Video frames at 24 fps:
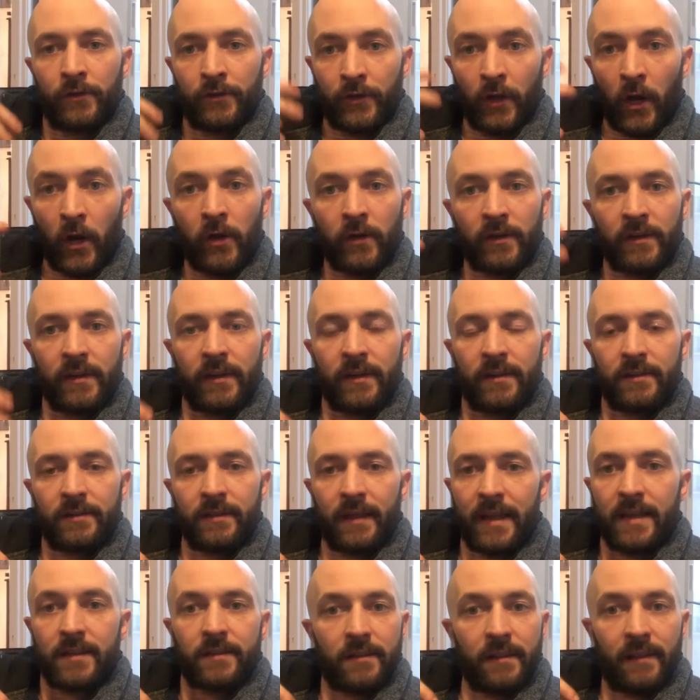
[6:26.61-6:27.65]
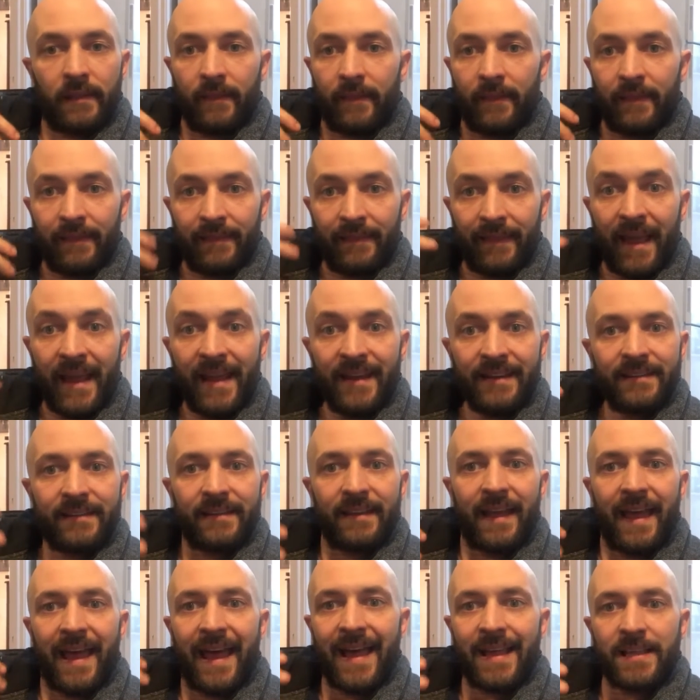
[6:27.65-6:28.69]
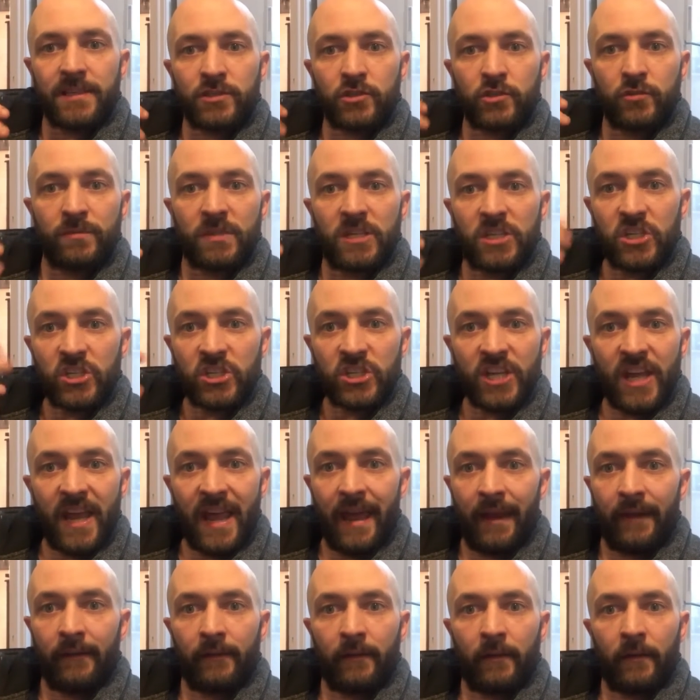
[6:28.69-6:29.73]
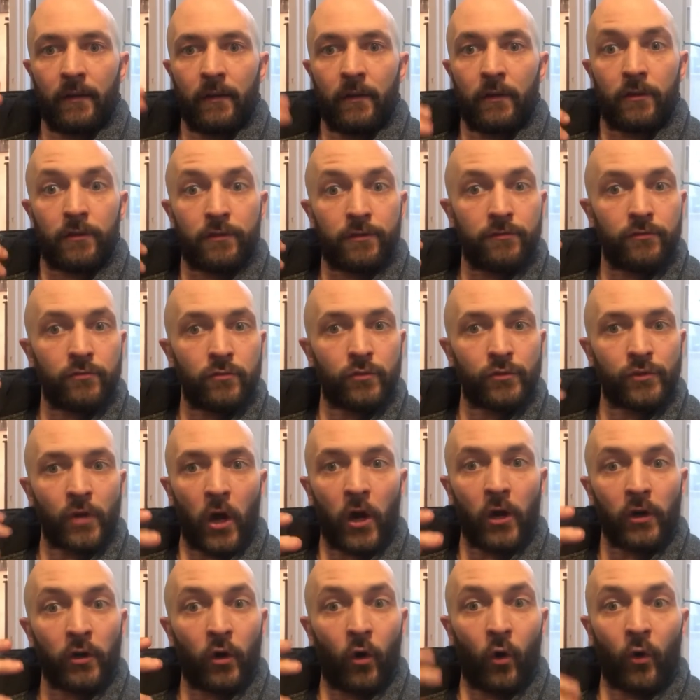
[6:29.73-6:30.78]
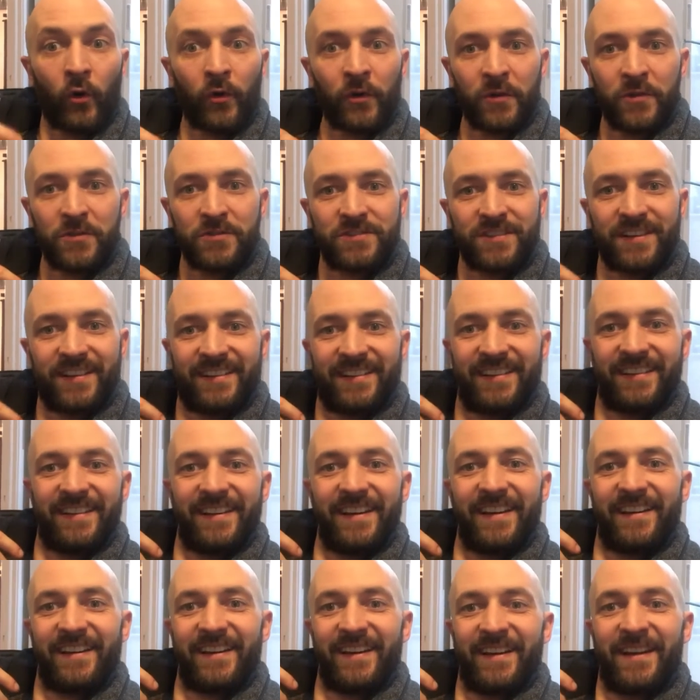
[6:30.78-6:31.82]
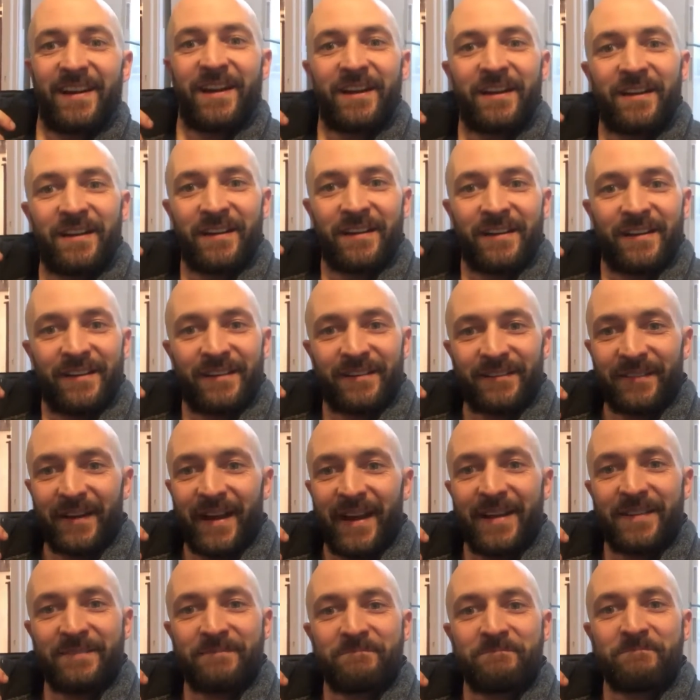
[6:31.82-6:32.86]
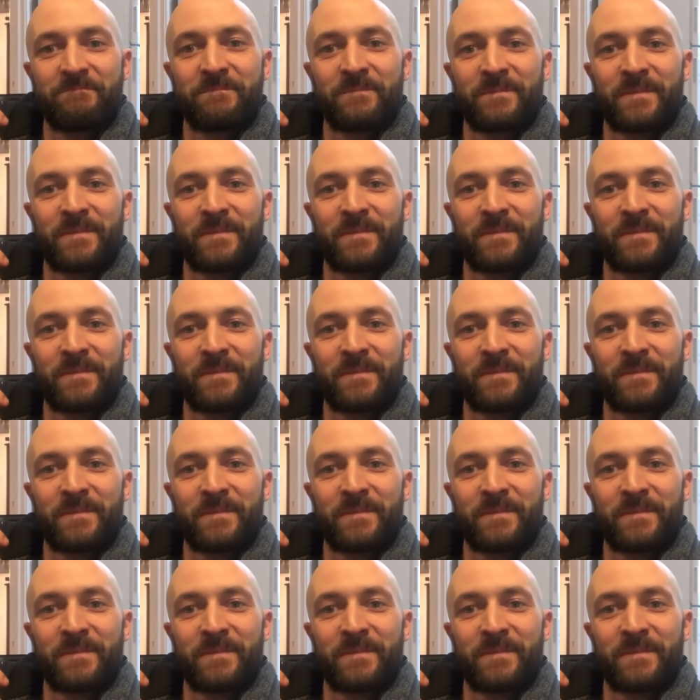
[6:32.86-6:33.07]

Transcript: Dark, like light has to be shed through dark corners, right?